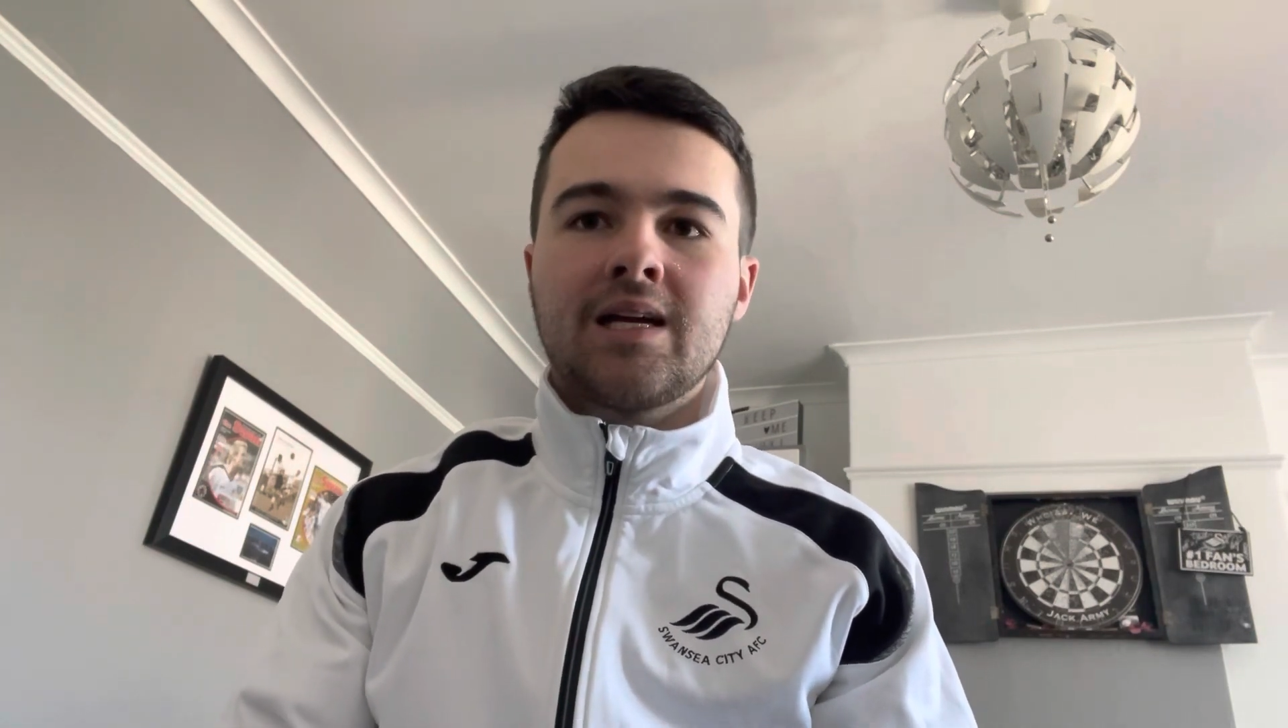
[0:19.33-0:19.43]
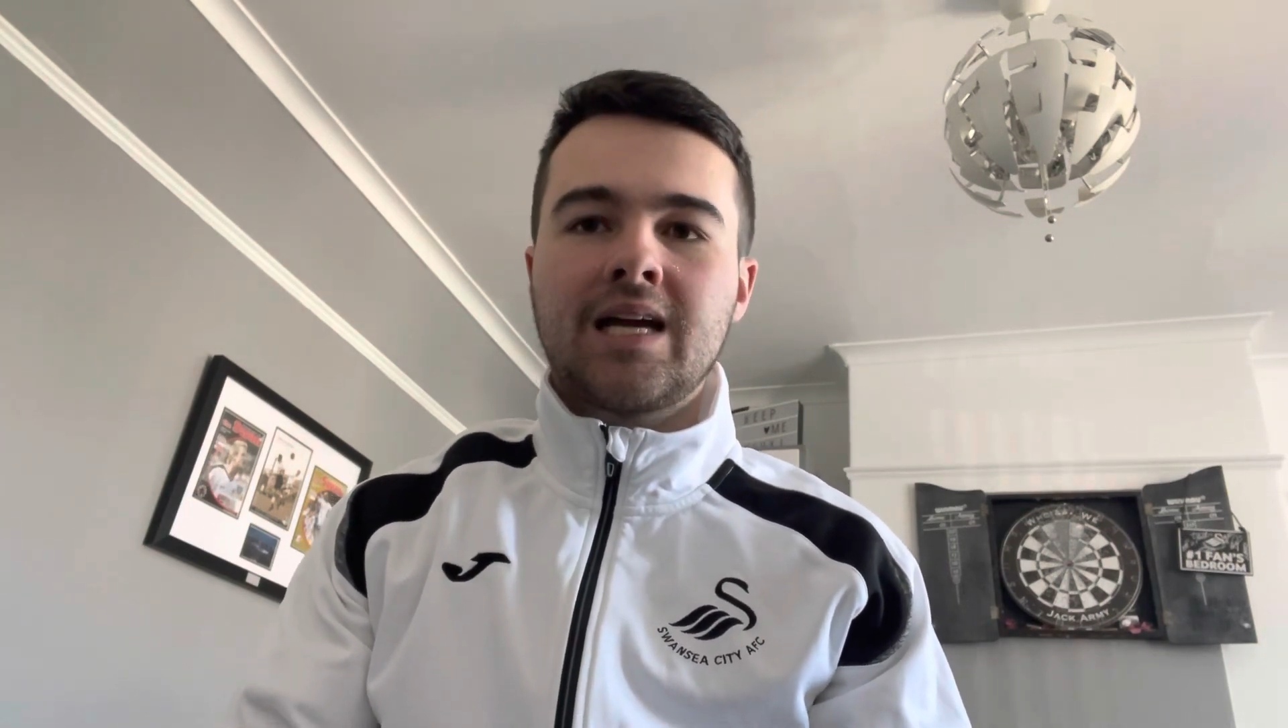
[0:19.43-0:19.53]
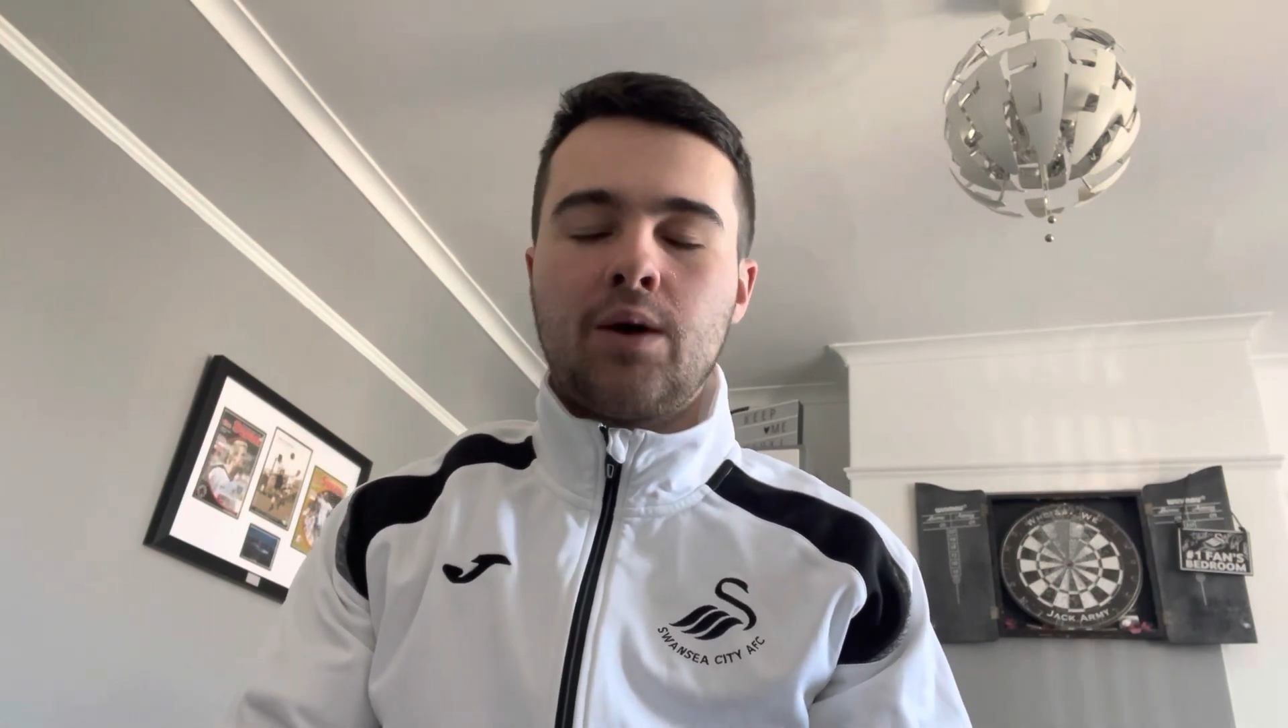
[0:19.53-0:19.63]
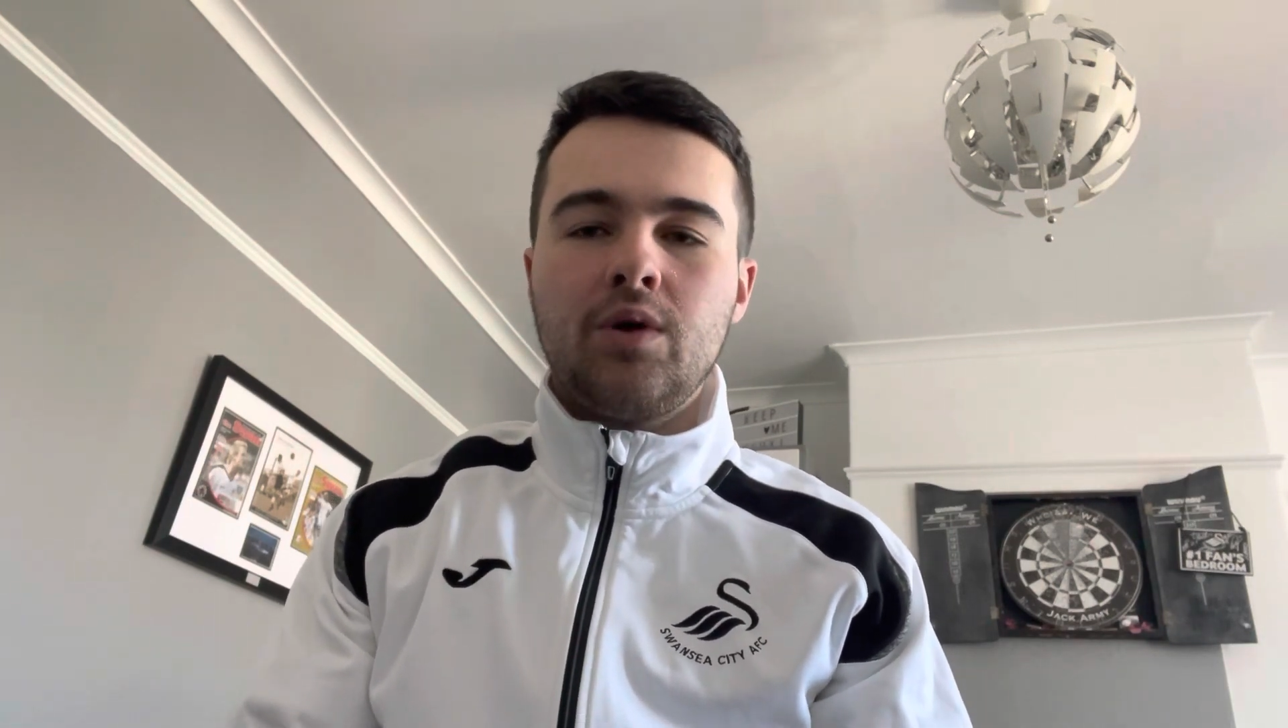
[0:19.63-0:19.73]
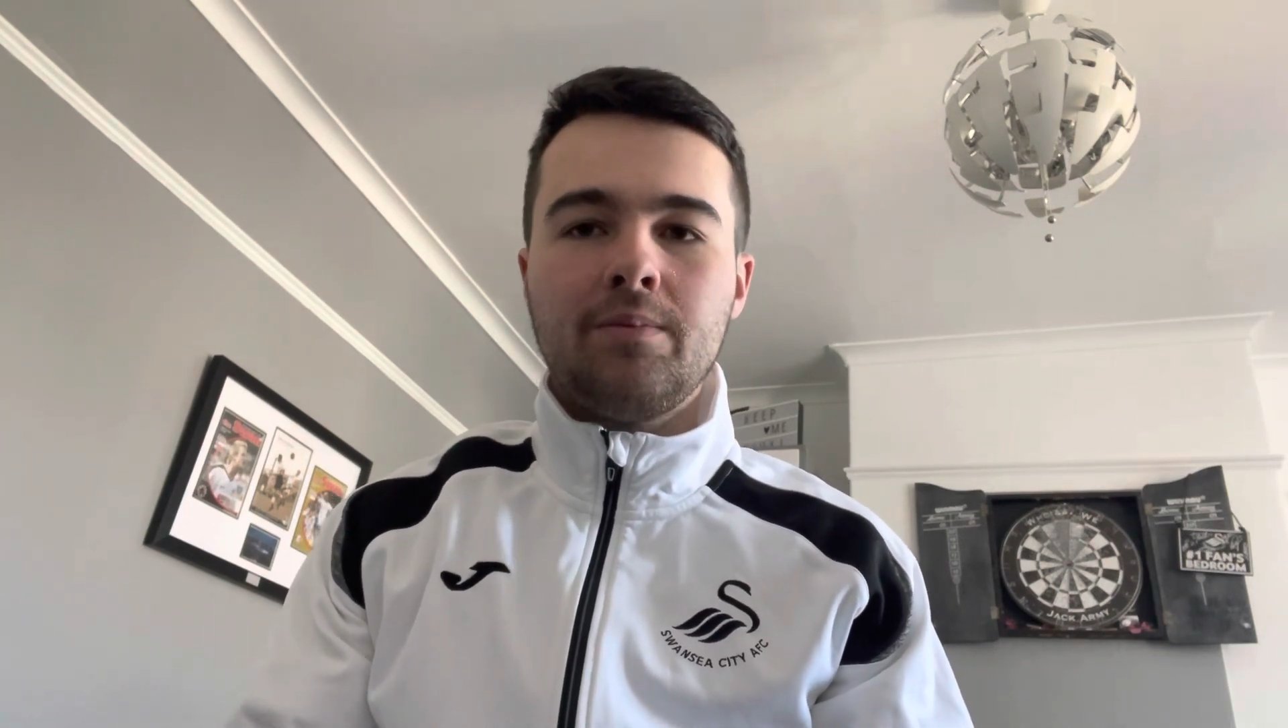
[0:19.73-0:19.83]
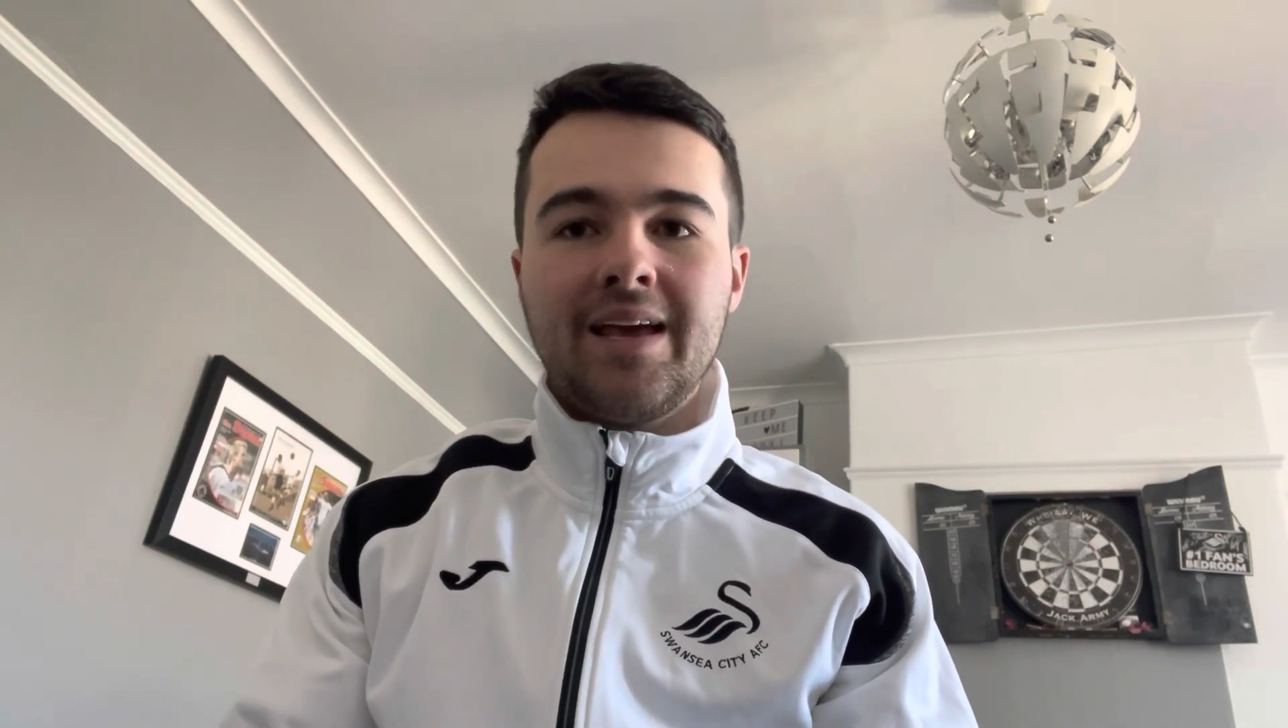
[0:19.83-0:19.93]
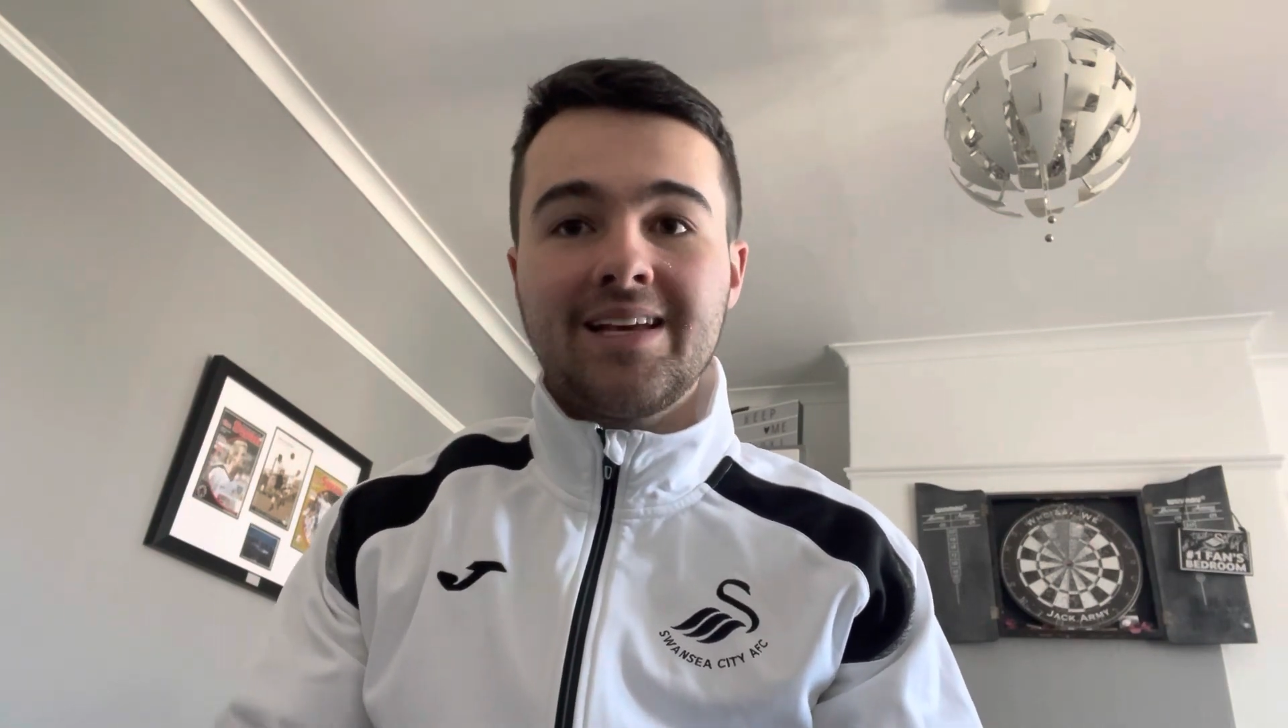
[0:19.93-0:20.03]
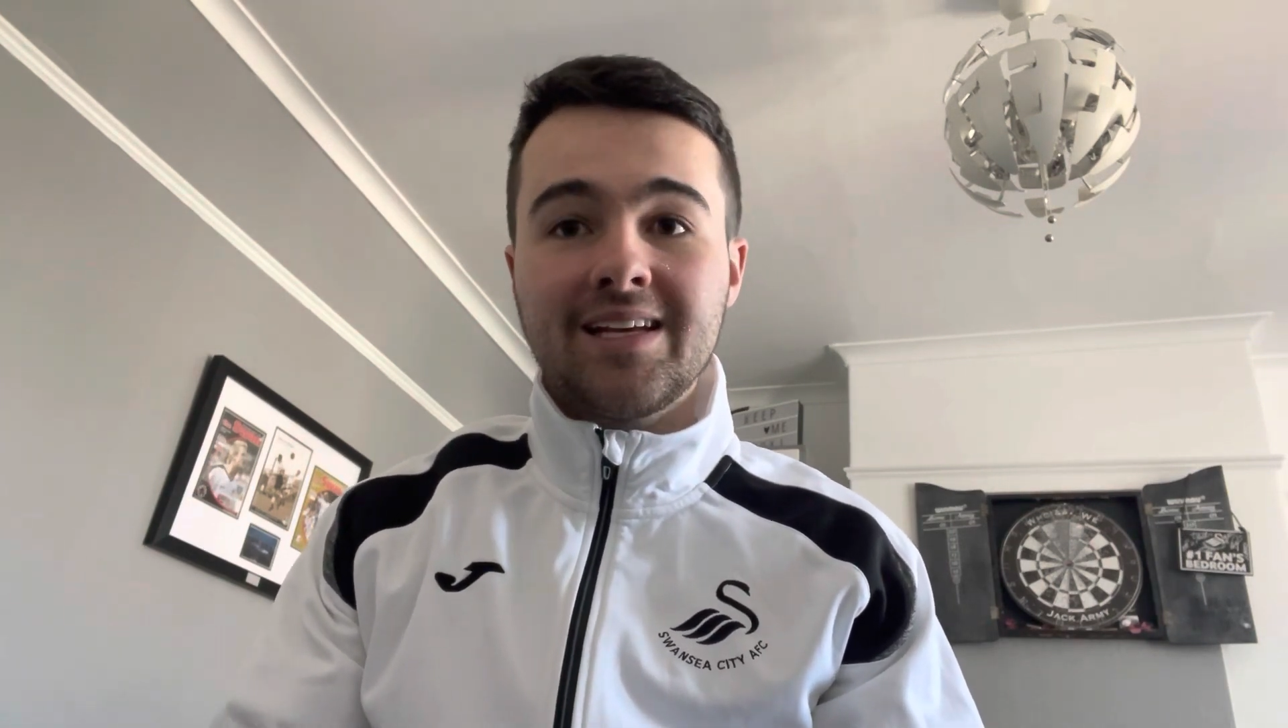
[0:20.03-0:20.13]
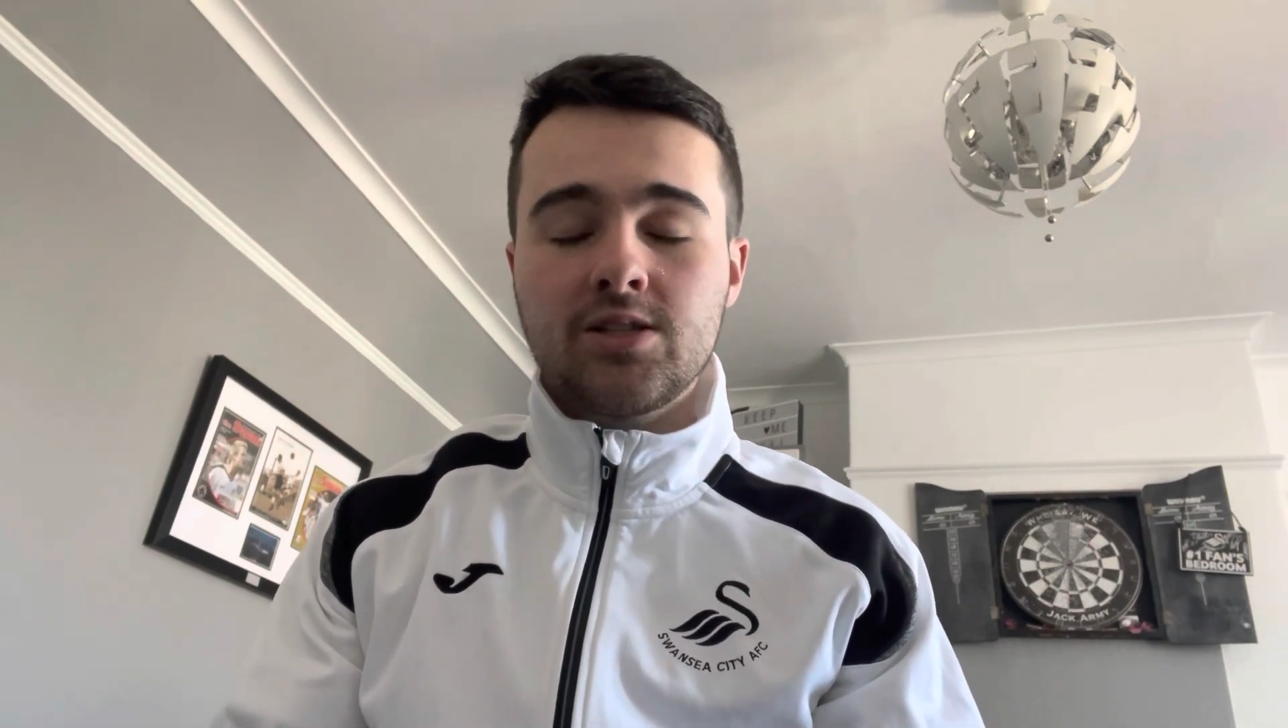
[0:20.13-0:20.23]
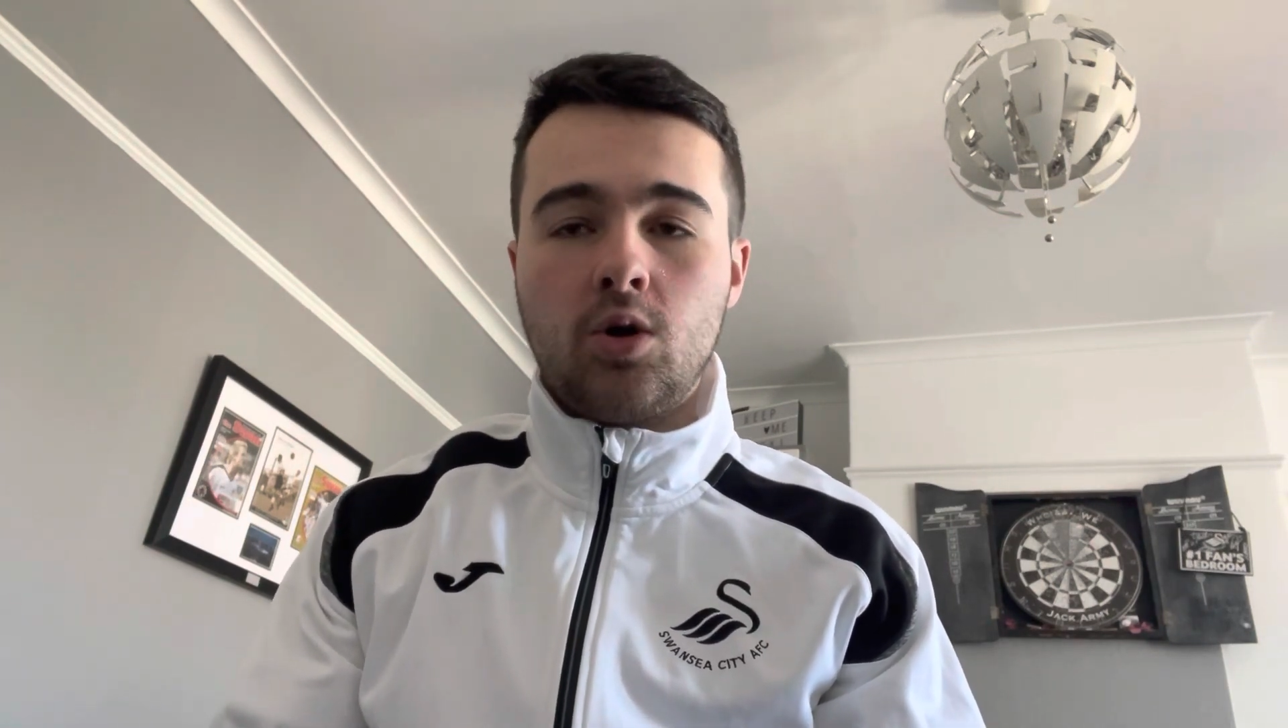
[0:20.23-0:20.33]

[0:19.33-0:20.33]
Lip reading: Can we make it